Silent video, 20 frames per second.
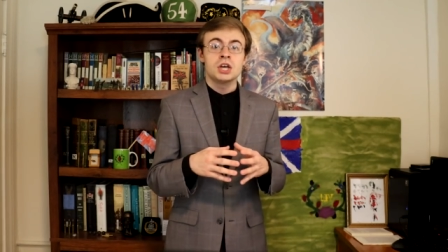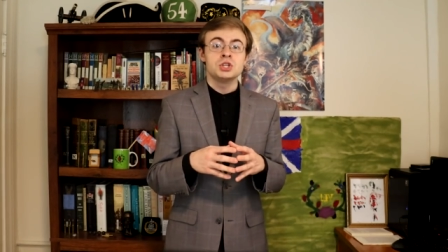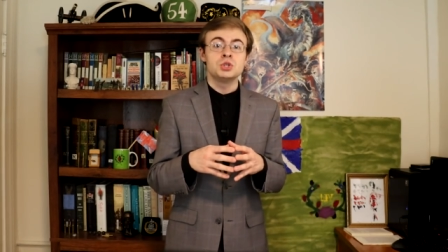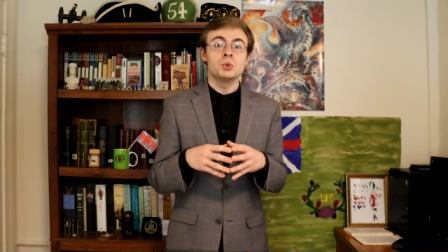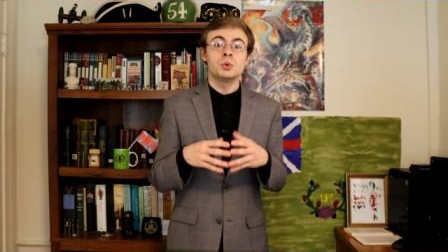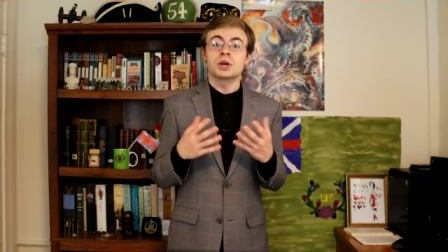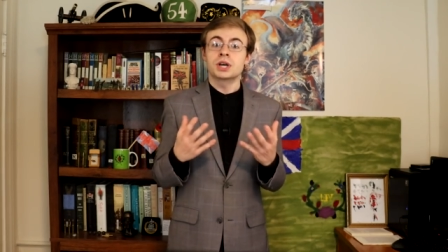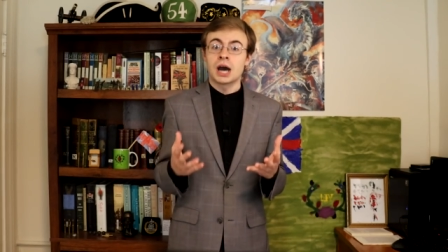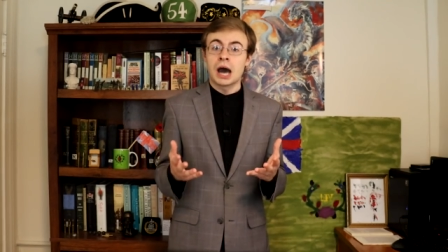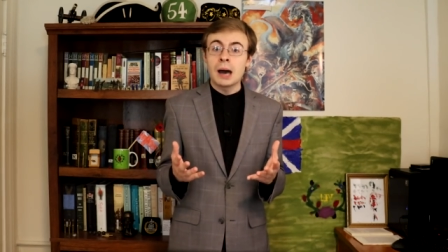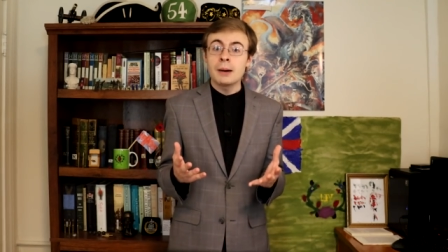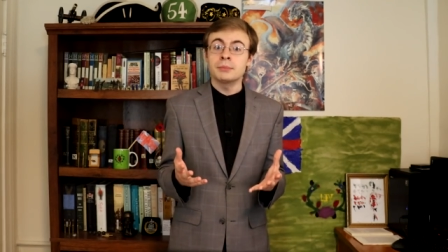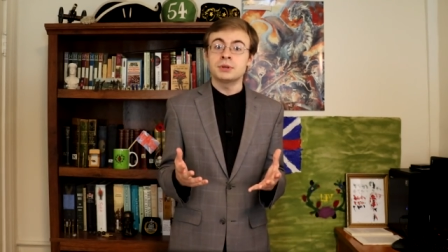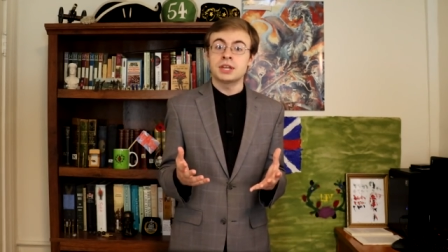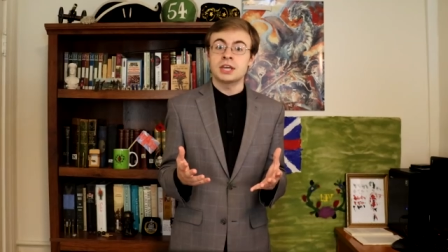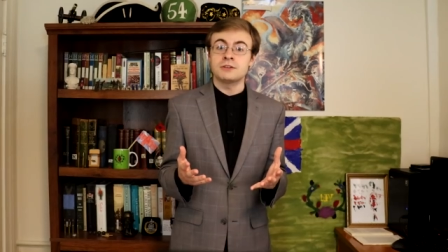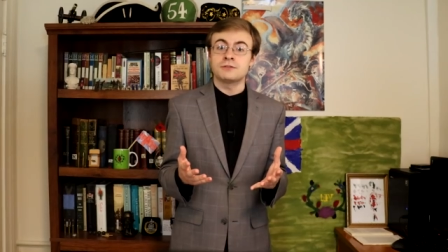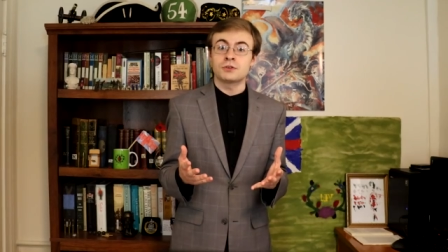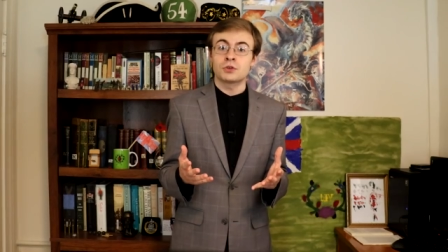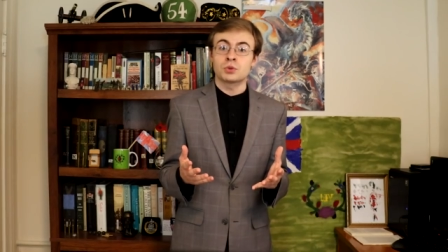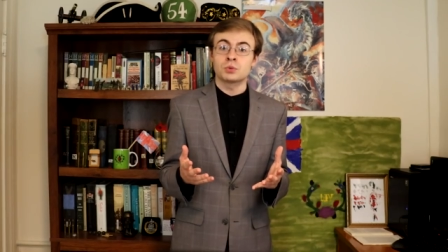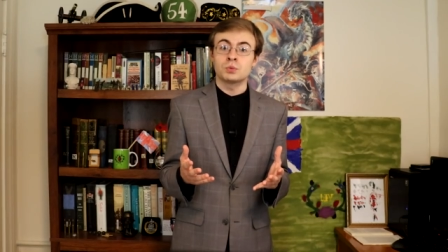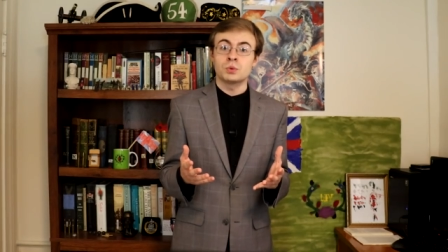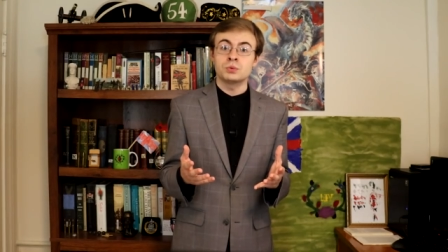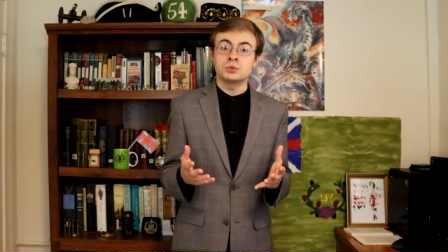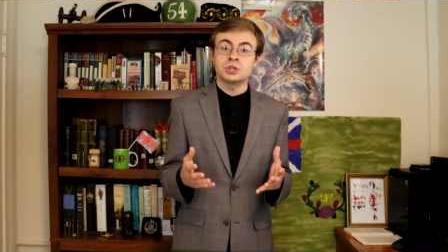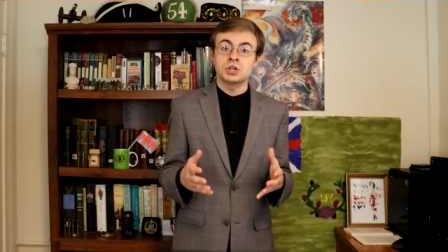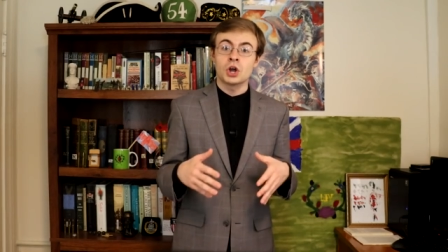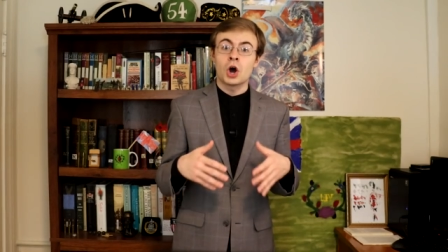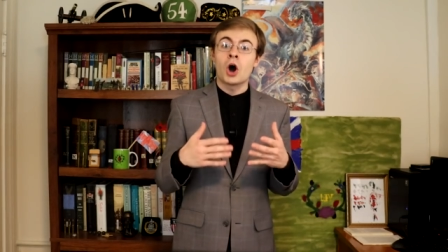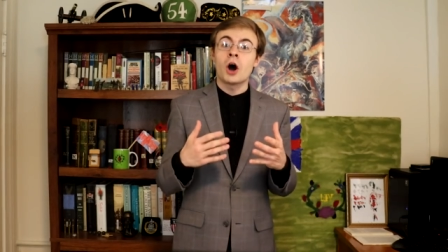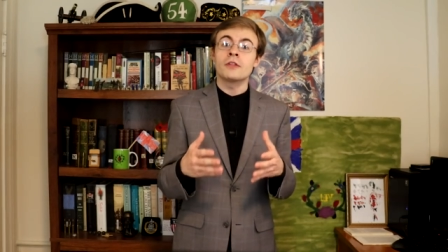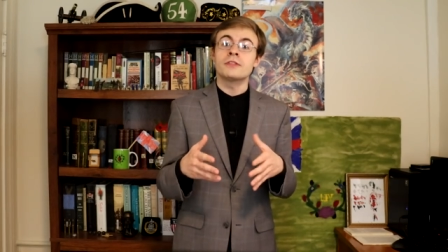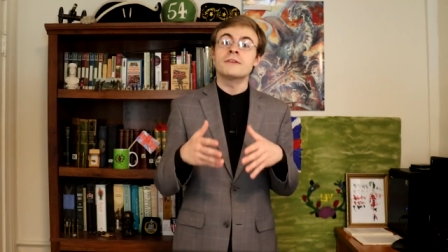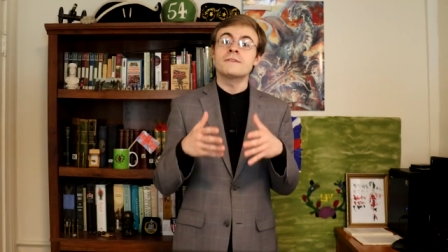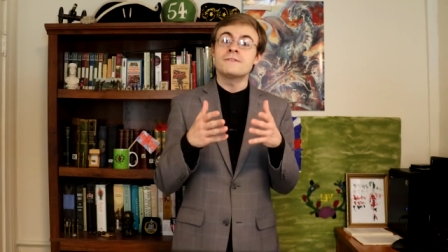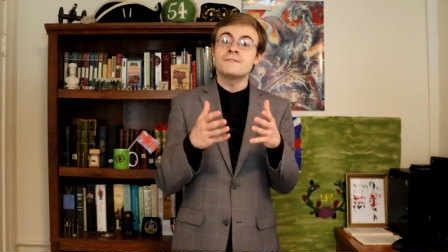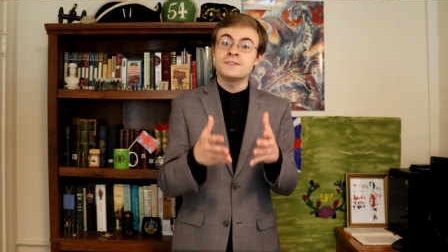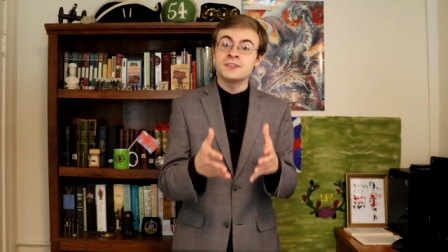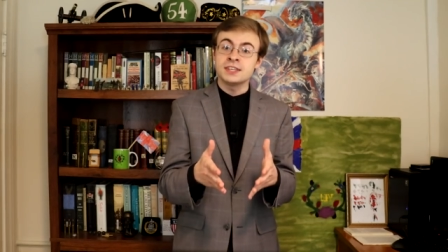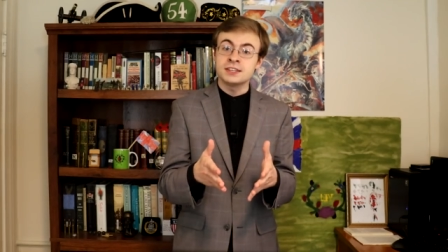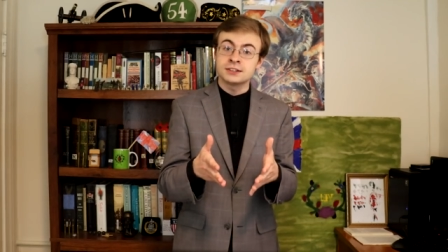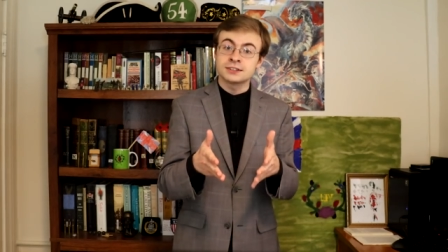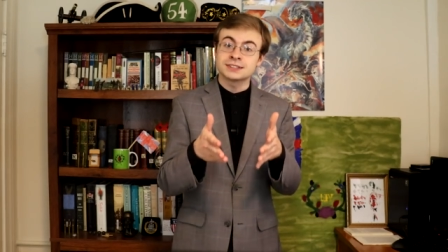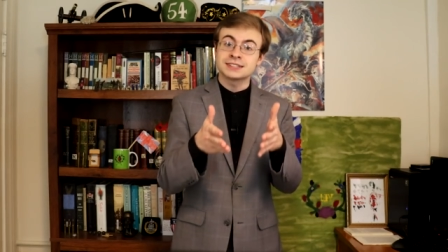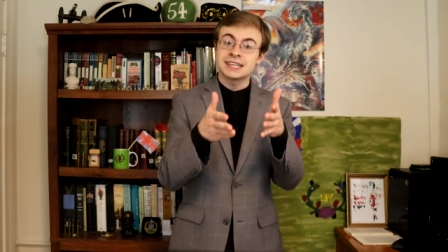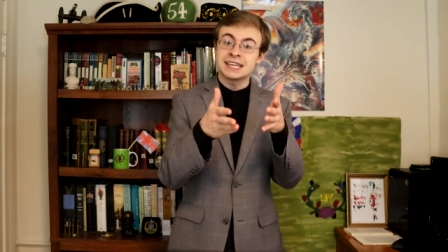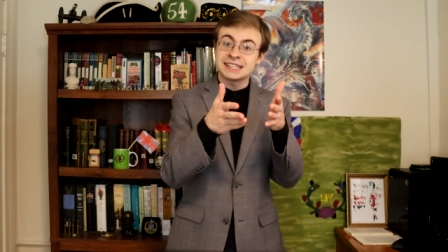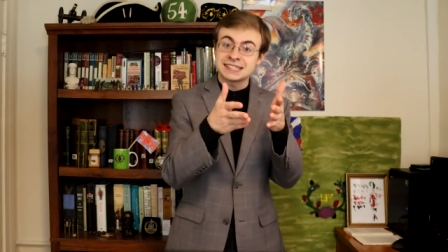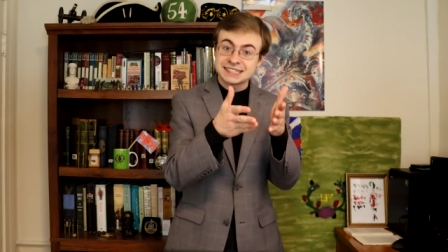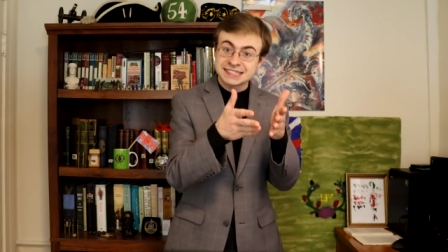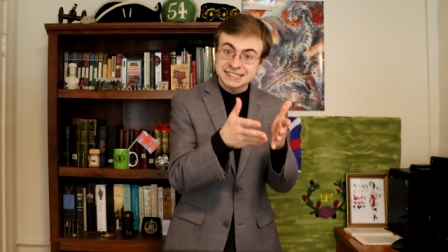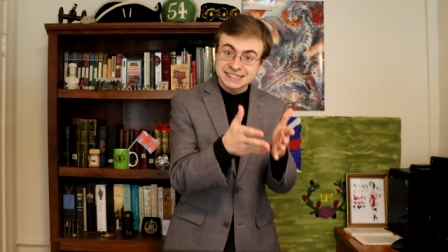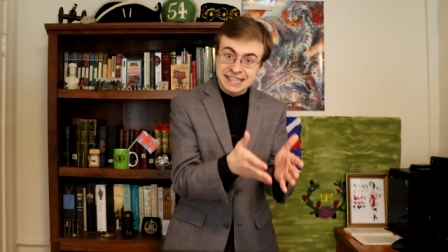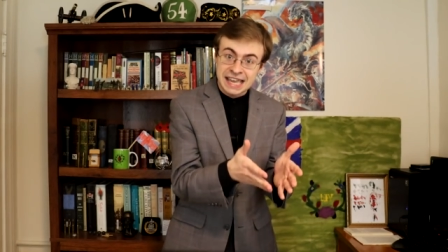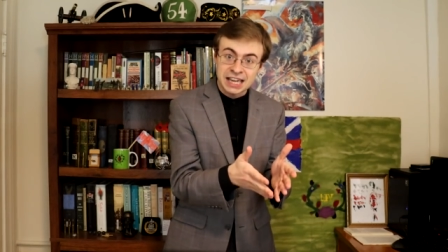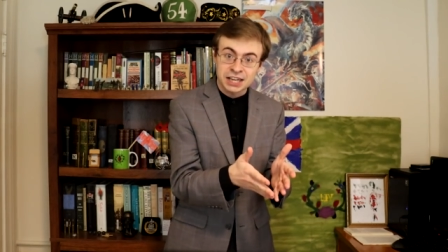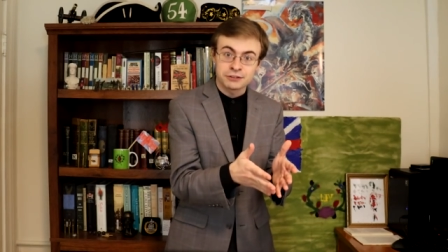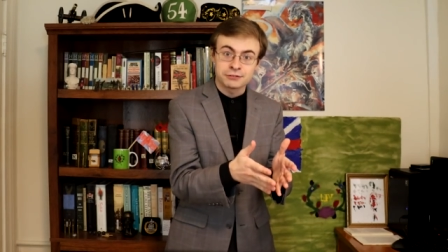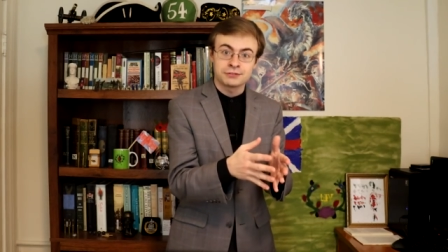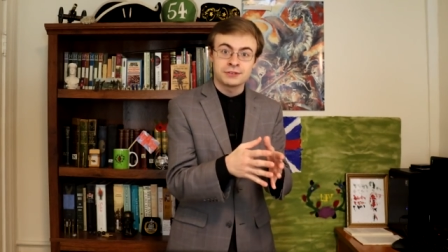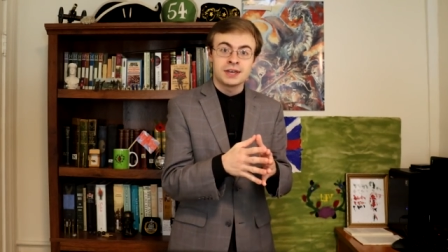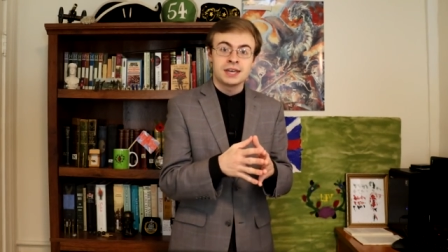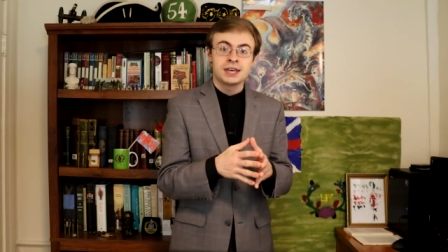to accommodate for the wounded on the field itself